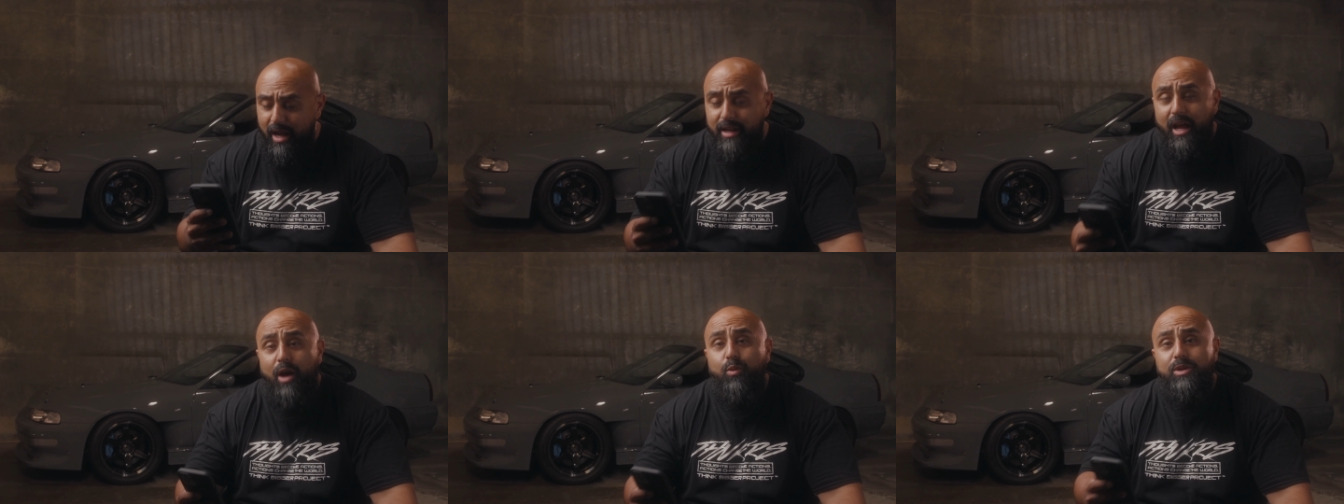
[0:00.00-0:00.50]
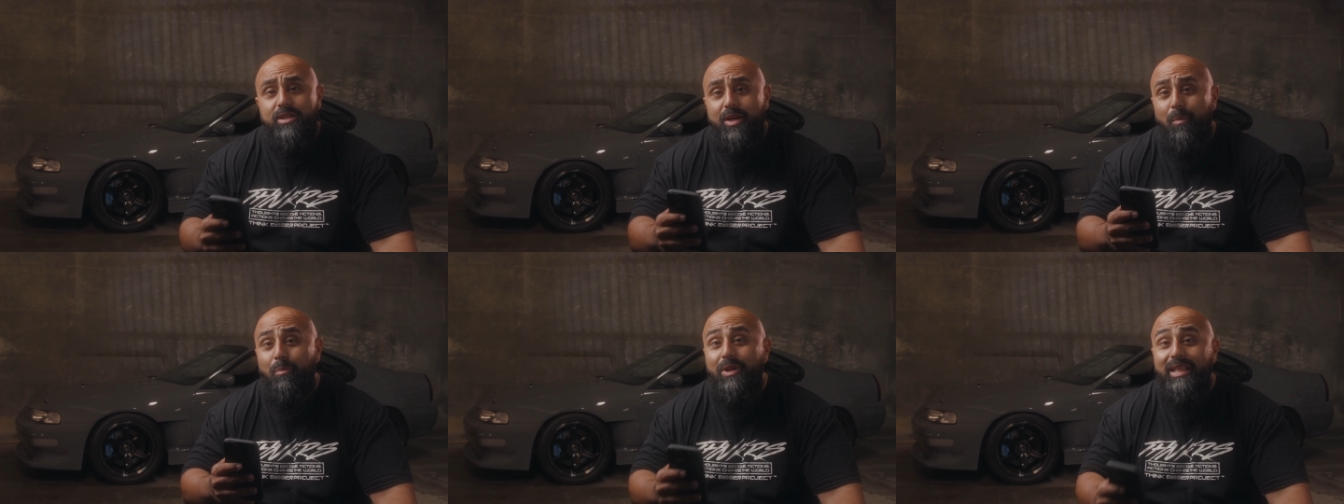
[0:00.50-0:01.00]
and I was
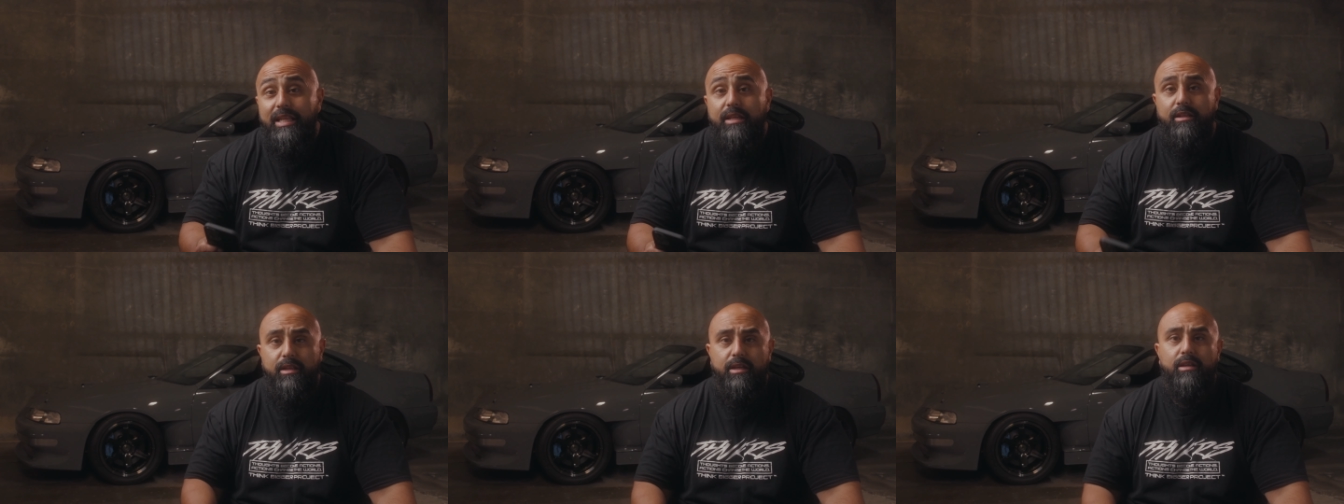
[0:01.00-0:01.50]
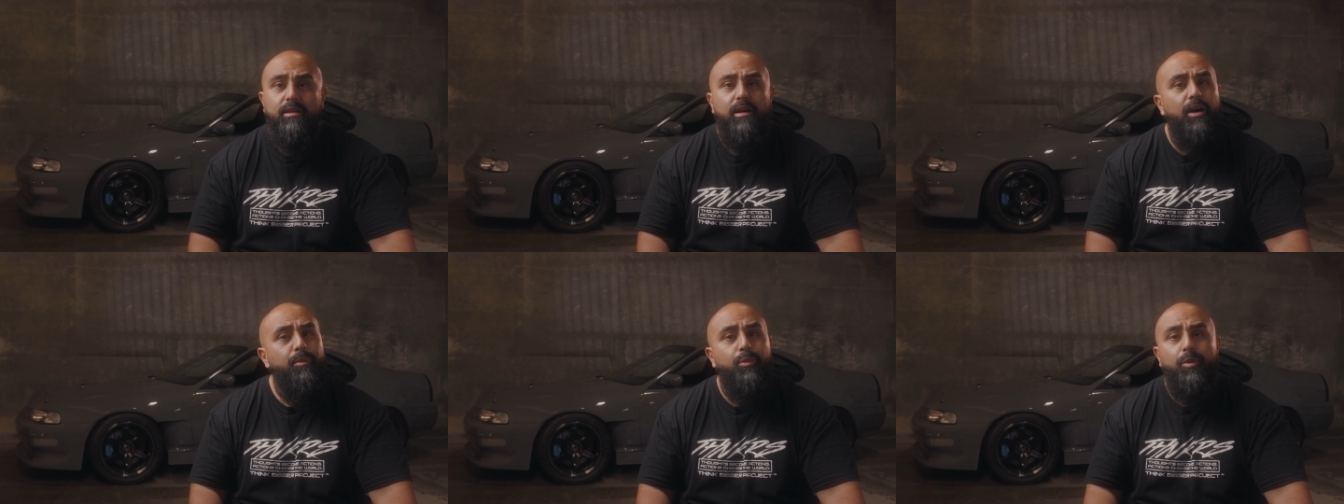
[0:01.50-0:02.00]
completely
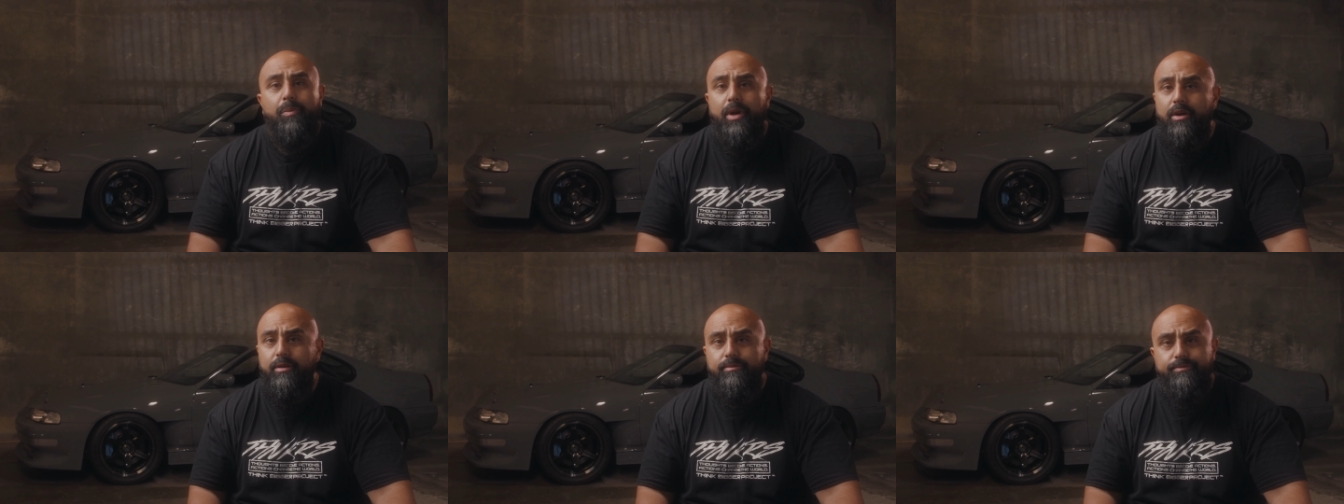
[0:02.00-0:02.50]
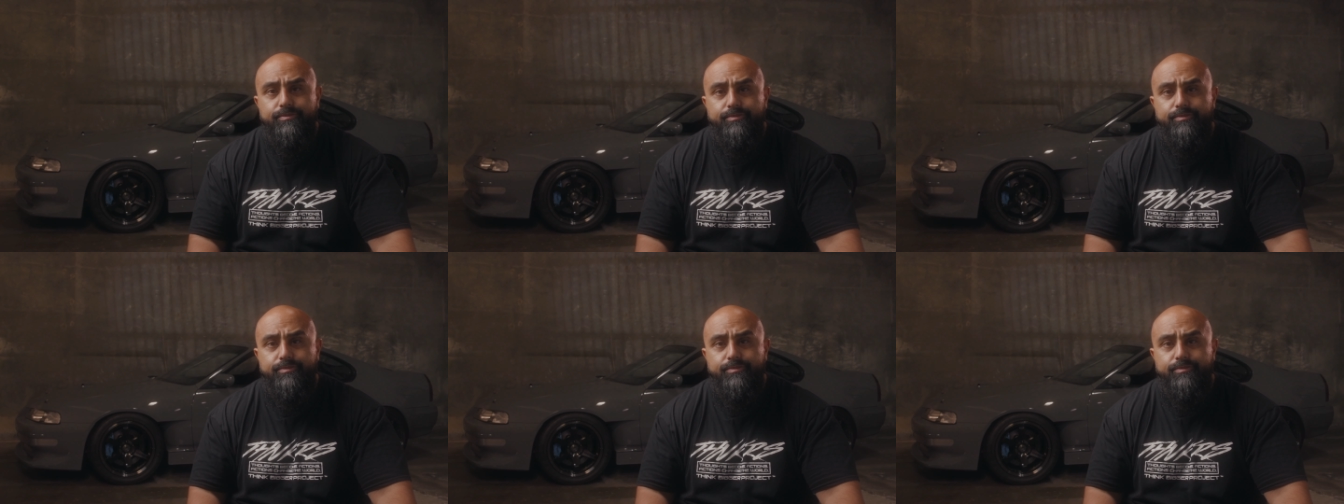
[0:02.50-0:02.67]
unprepared.